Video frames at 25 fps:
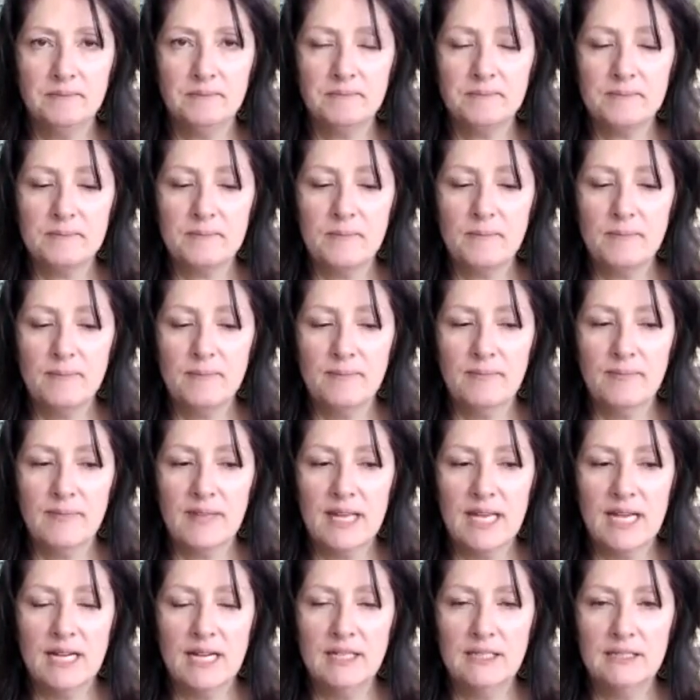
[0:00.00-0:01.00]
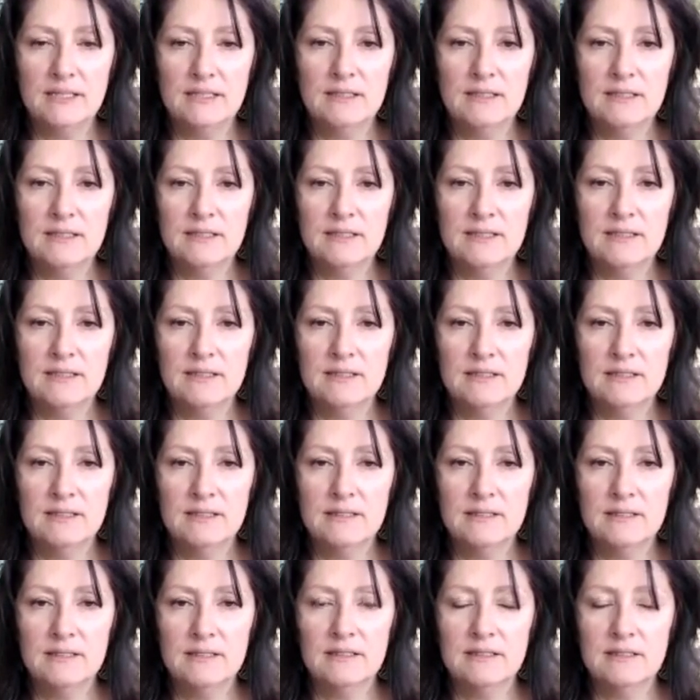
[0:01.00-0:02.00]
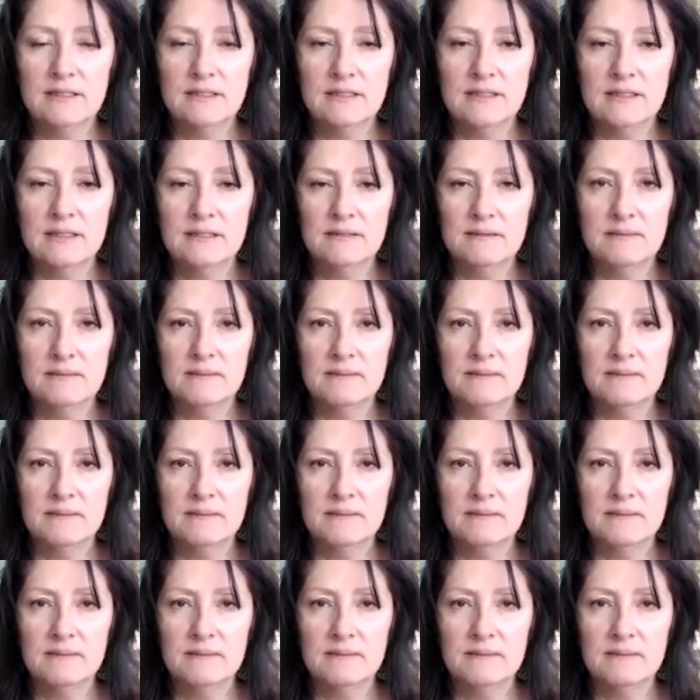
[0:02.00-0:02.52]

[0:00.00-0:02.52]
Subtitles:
Nothing is said.